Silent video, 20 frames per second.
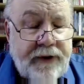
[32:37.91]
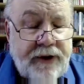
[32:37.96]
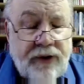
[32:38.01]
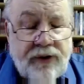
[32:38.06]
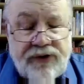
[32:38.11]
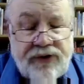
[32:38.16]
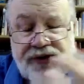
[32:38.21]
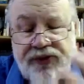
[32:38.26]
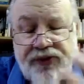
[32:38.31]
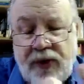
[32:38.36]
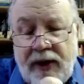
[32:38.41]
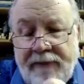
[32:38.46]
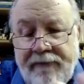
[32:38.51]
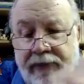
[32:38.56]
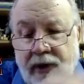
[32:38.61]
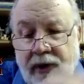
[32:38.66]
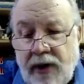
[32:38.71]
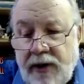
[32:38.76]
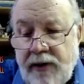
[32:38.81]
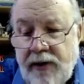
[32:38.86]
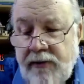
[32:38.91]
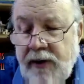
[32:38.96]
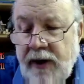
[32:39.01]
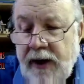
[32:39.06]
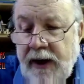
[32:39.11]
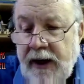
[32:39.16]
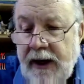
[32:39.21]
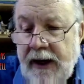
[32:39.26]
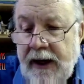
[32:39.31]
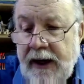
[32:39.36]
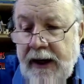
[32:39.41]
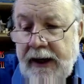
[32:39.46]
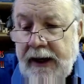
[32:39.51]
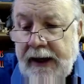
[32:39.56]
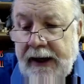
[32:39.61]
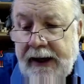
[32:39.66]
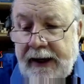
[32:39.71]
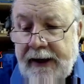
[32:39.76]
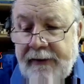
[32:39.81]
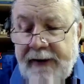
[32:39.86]
Swinburne,
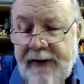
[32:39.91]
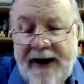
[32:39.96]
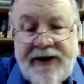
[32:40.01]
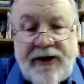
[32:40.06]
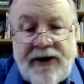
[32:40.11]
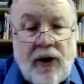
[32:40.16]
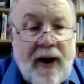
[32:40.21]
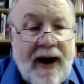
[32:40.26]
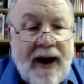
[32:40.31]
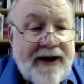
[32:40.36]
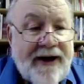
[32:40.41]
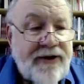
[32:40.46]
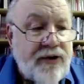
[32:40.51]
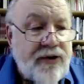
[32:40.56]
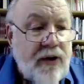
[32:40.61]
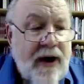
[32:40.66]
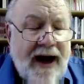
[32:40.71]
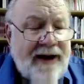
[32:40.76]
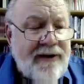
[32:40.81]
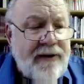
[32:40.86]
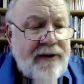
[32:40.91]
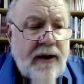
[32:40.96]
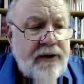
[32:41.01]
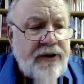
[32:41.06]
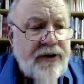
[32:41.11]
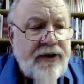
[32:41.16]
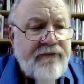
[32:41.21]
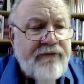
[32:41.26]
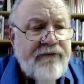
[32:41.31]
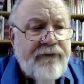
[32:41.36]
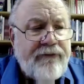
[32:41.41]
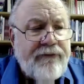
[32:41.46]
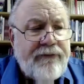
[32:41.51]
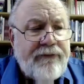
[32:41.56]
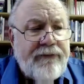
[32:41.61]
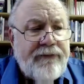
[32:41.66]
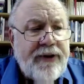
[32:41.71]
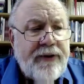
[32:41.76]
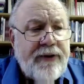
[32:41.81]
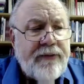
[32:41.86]
I know I do,
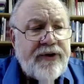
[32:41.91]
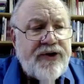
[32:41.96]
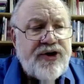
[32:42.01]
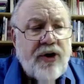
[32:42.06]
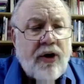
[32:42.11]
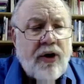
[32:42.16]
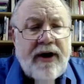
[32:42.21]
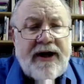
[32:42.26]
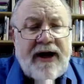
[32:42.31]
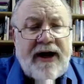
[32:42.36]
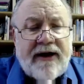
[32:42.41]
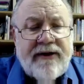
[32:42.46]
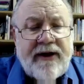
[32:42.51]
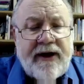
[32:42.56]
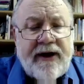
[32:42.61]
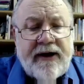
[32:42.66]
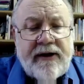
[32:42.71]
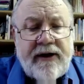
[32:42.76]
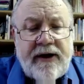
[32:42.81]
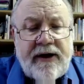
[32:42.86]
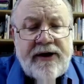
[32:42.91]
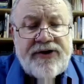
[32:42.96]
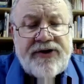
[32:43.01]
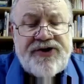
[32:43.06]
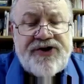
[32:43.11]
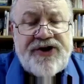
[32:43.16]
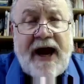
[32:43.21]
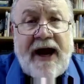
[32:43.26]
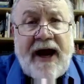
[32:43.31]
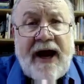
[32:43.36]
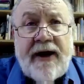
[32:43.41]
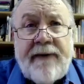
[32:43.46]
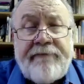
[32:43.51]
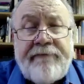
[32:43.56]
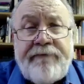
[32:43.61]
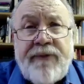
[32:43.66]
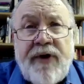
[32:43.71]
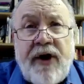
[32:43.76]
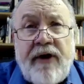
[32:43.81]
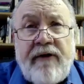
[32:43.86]
the majority, I think, say
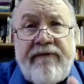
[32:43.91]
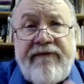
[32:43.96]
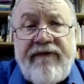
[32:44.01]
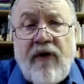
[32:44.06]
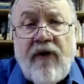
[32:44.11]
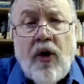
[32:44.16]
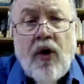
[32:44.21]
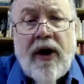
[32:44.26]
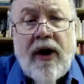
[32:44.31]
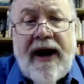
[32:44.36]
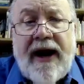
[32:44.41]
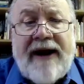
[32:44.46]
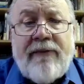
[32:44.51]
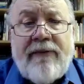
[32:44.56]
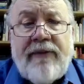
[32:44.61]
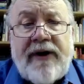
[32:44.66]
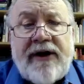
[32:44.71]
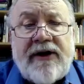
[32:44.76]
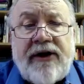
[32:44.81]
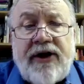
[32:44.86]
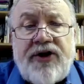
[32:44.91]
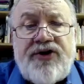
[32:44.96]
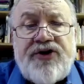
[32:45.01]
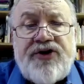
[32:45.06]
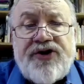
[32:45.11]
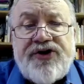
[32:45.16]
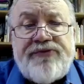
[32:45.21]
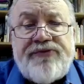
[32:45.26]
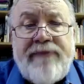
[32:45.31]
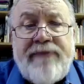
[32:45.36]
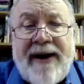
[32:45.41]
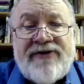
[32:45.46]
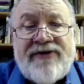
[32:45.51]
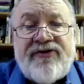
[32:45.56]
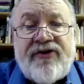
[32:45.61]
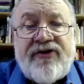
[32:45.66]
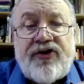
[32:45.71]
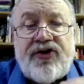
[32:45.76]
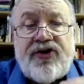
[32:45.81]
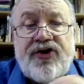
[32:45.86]
for a religious
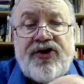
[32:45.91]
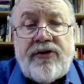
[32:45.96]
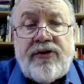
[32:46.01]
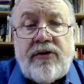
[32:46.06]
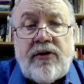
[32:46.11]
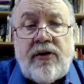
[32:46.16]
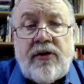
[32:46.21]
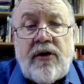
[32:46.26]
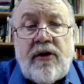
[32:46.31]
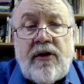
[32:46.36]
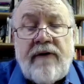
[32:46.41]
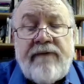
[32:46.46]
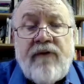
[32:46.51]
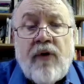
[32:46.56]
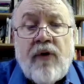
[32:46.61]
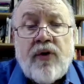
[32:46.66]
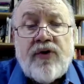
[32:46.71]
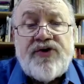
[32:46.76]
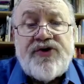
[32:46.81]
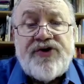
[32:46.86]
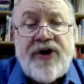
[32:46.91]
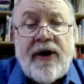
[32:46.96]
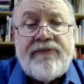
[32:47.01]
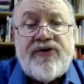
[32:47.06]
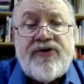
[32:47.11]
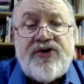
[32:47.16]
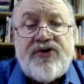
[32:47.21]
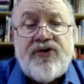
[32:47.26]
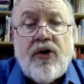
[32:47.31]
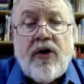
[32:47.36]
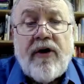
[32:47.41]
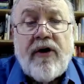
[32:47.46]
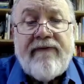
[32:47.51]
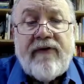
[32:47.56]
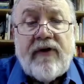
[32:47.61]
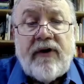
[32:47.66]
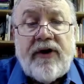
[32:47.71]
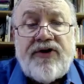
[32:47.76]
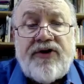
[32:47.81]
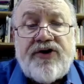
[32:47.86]
message, for some sort of
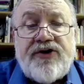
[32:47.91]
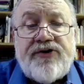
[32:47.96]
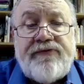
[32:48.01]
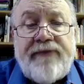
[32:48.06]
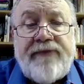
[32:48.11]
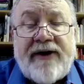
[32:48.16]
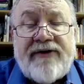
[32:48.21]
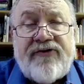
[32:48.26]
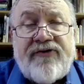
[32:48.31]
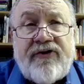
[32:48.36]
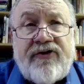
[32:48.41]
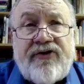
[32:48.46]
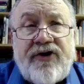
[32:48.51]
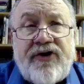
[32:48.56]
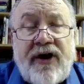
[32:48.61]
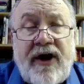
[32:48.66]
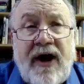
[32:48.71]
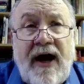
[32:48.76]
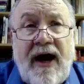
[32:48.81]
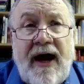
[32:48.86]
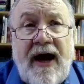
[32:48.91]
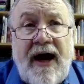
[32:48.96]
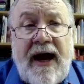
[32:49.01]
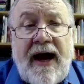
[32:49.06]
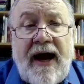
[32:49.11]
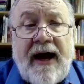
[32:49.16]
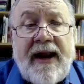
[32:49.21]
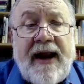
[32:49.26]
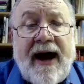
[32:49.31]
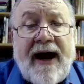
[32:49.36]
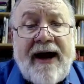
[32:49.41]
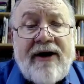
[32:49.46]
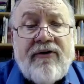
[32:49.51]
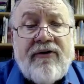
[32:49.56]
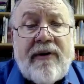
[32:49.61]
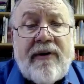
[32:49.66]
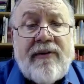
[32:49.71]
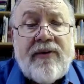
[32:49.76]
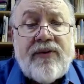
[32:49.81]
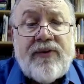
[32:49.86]
religious message. And I
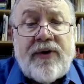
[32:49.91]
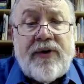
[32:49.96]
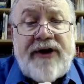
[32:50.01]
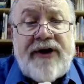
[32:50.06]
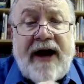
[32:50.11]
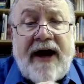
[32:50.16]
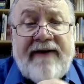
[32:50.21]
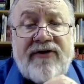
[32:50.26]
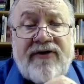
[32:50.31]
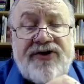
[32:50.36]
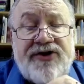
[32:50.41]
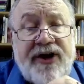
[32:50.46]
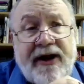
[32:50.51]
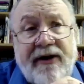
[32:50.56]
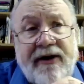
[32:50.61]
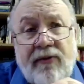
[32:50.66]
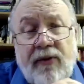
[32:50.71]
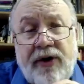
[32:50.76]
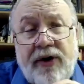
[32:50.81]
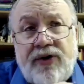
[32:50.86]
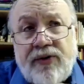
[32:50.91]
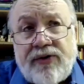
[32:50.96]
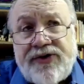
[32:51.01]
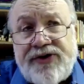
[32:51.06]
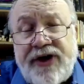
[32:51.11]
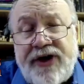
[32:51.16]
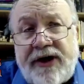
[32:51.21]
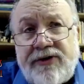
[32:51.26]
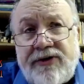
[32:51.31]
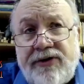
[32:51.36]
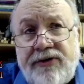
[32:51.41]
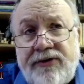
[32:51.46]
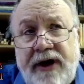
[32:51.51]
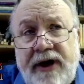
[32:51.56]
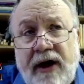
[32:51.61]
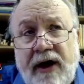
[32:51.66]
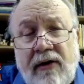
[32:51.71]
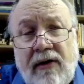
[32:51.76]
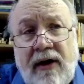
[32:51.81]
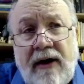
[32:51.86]
agree with what David said and what you were saying too,
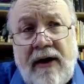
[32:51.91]
Dale.